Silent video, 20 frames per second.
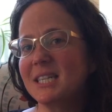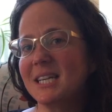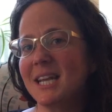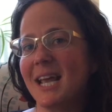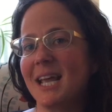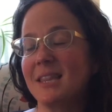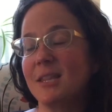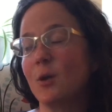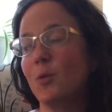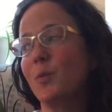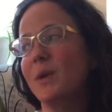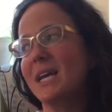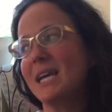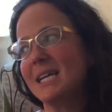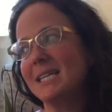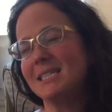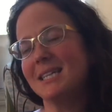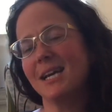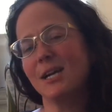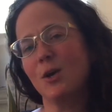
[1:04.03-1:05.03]
today that we
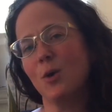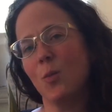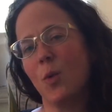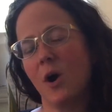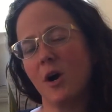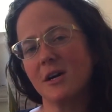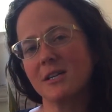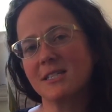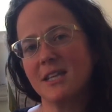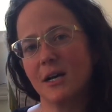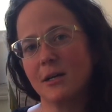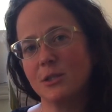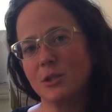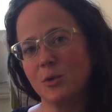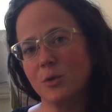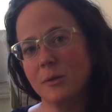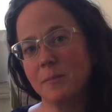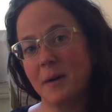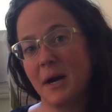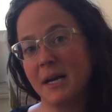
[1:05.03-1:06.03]
can take a walk down
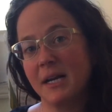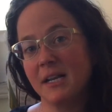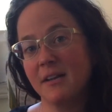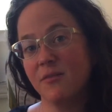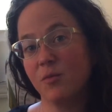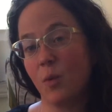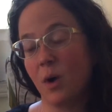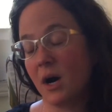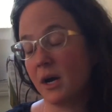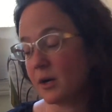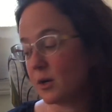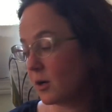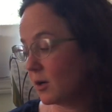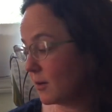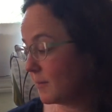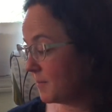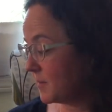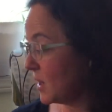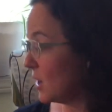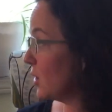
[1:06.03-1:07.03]
to a body of
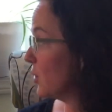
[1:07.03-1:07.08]
water,